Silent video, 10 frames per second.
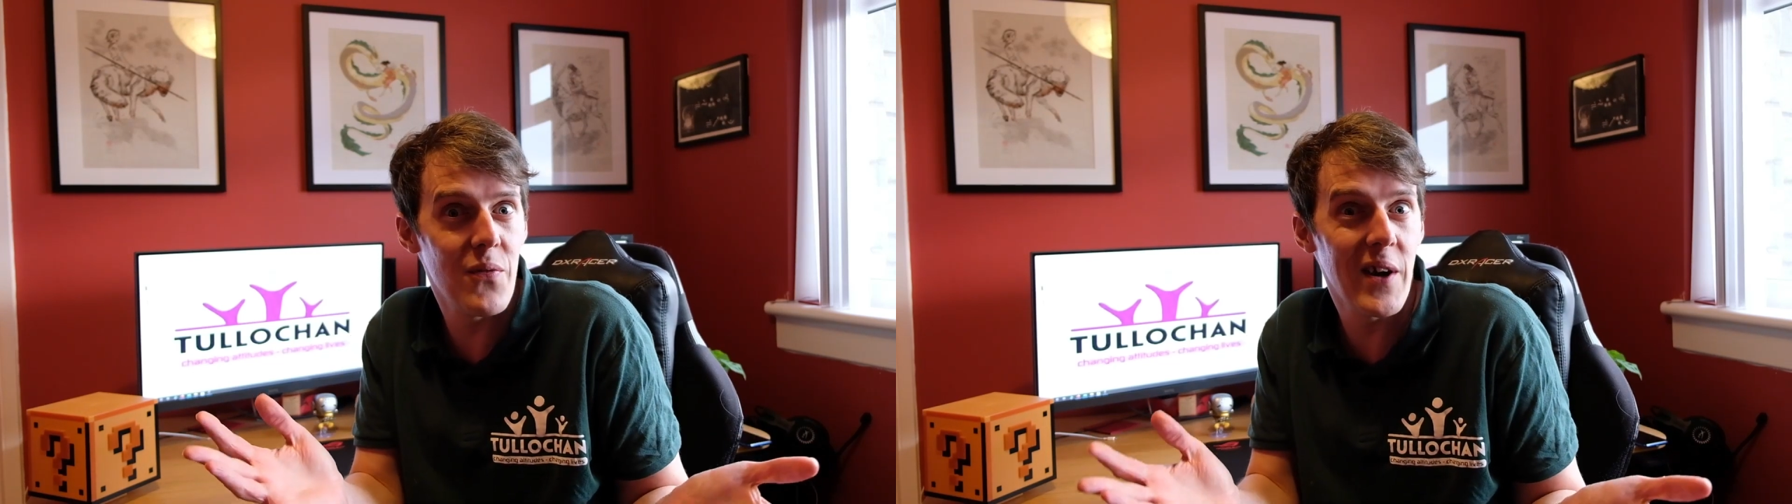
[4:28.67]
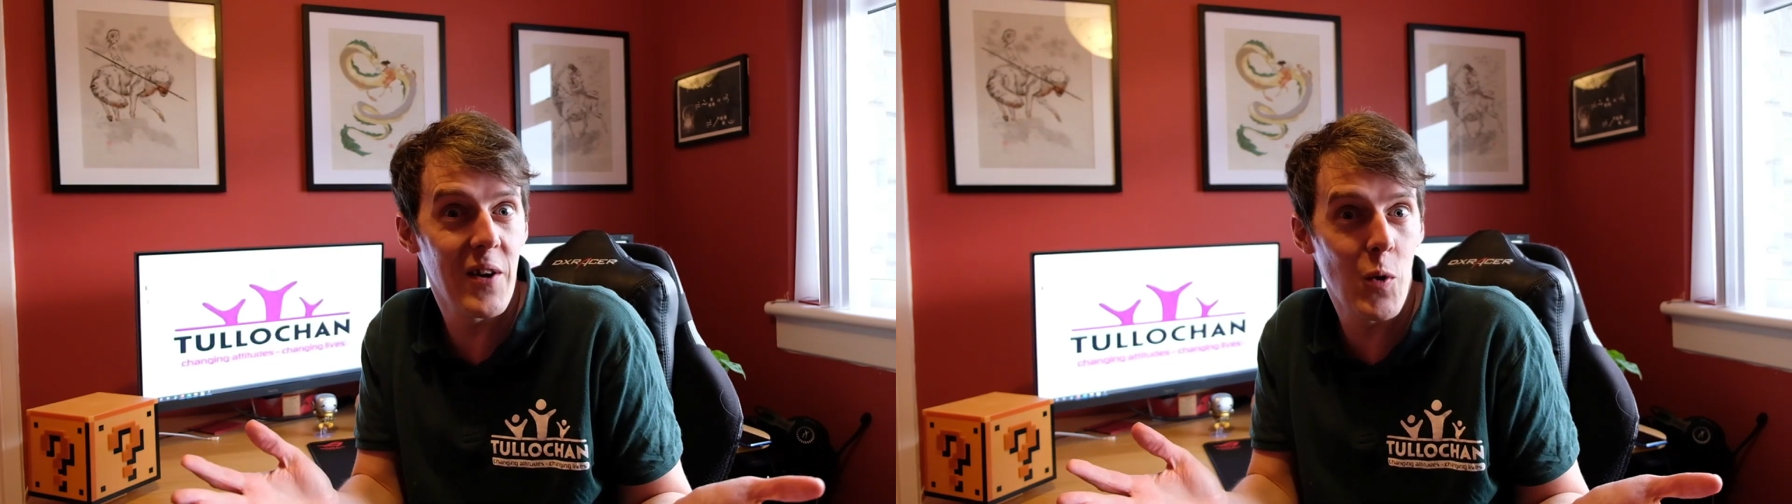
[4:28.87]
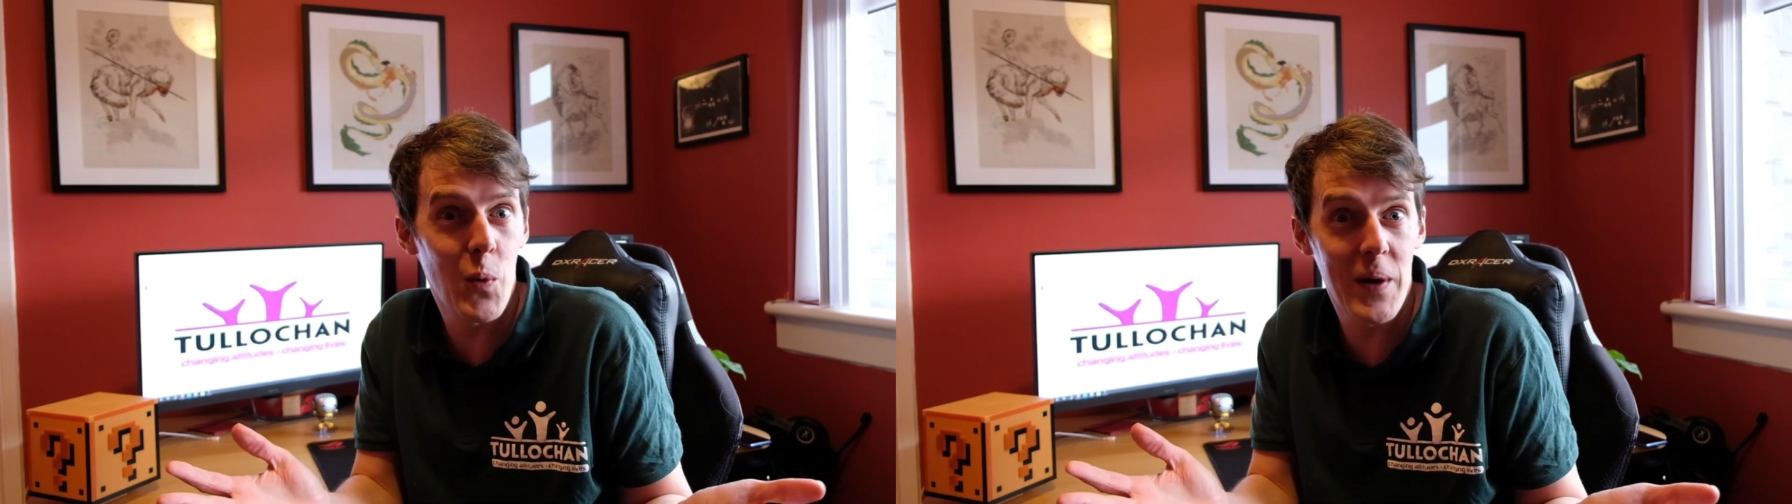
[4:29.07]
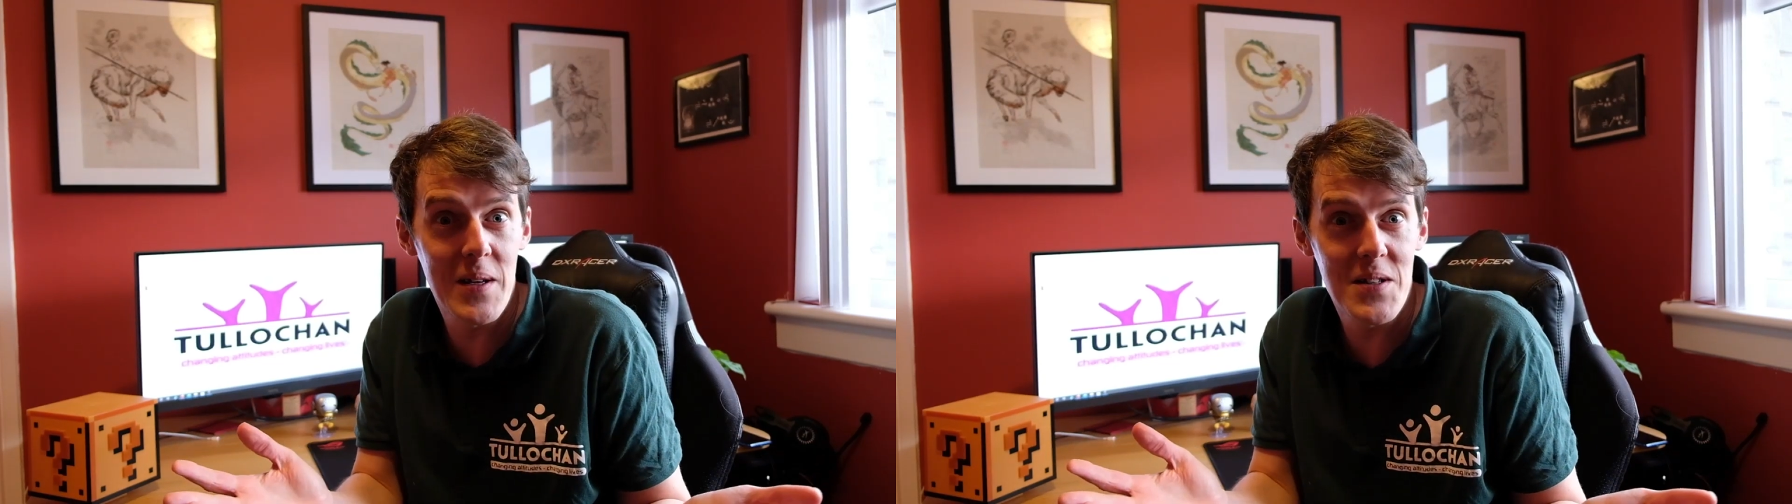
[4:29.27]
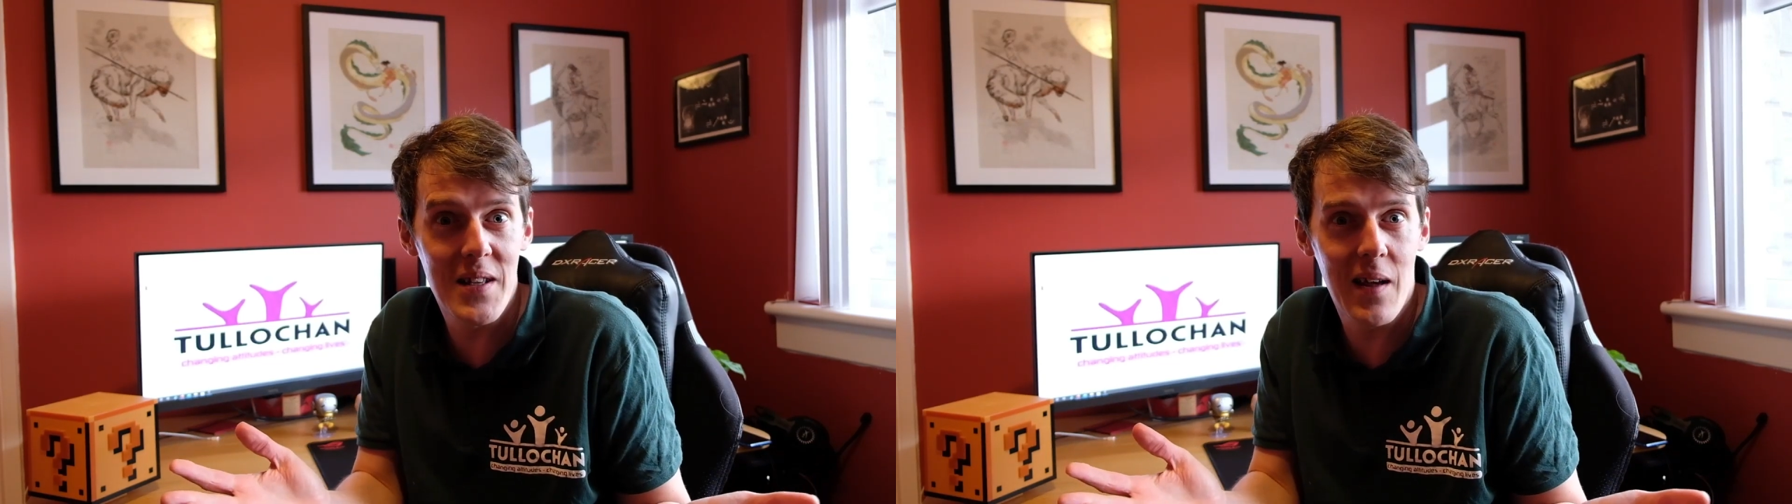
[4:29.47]
figure out what it
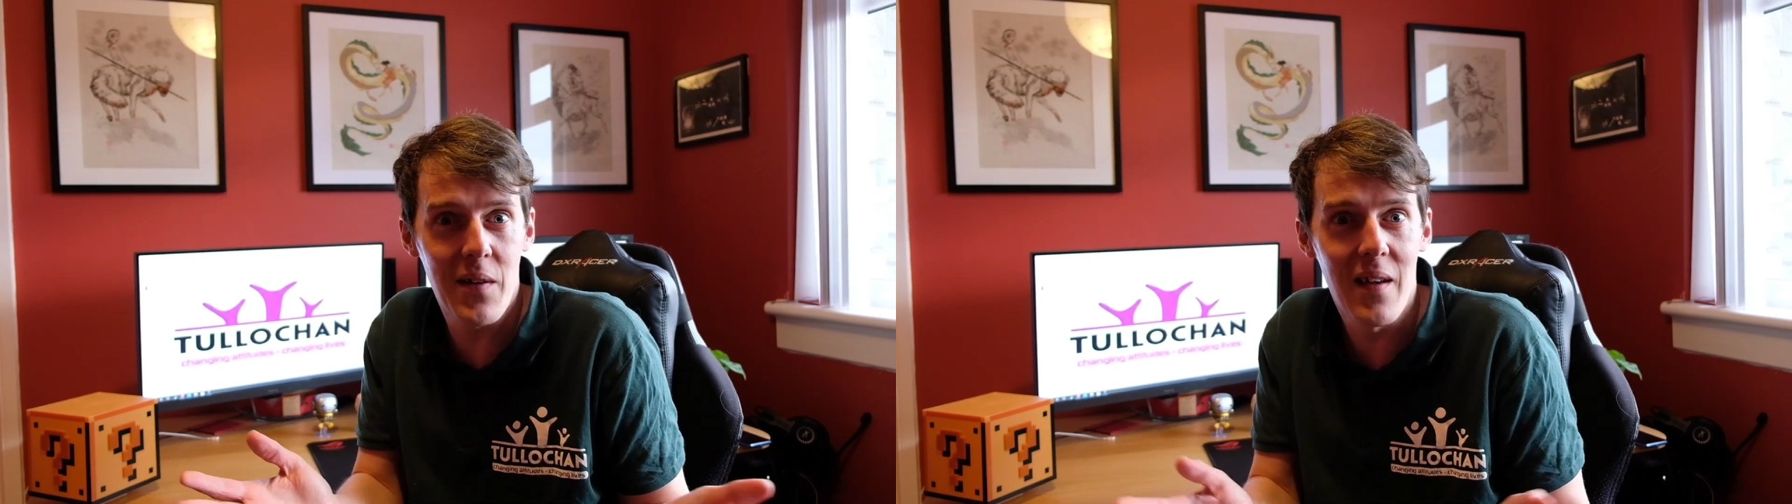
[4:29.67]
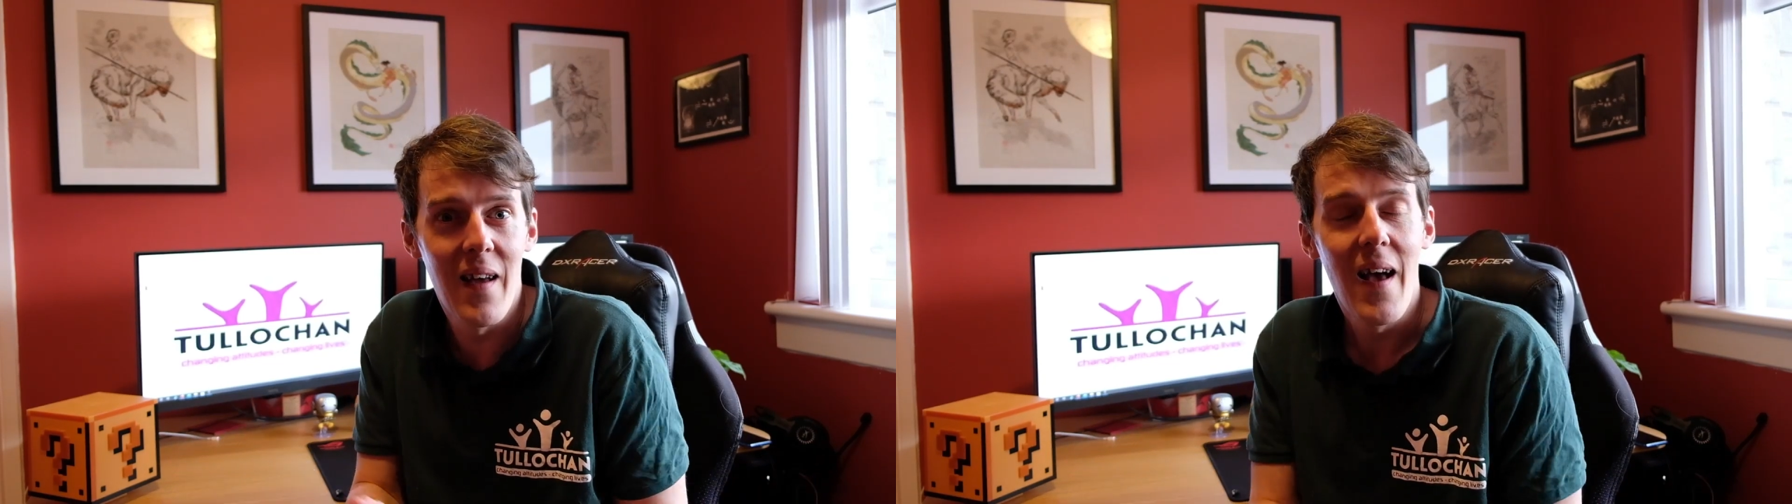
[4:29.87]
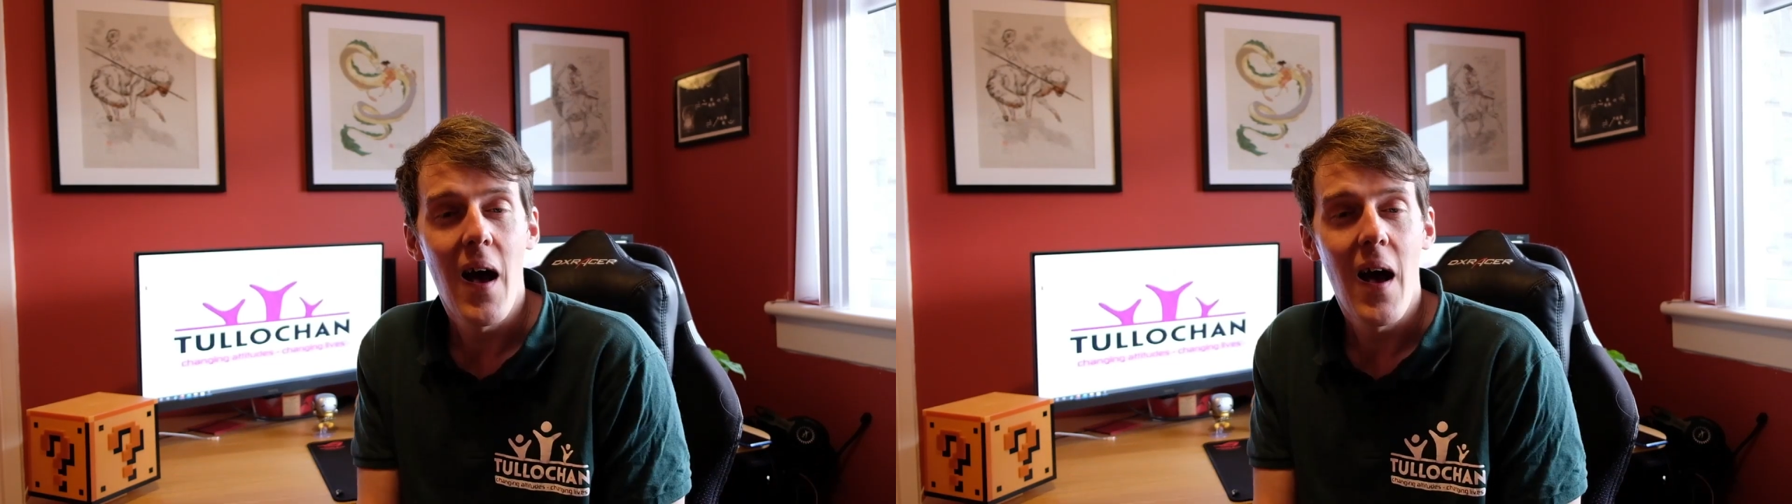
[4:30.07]
is together.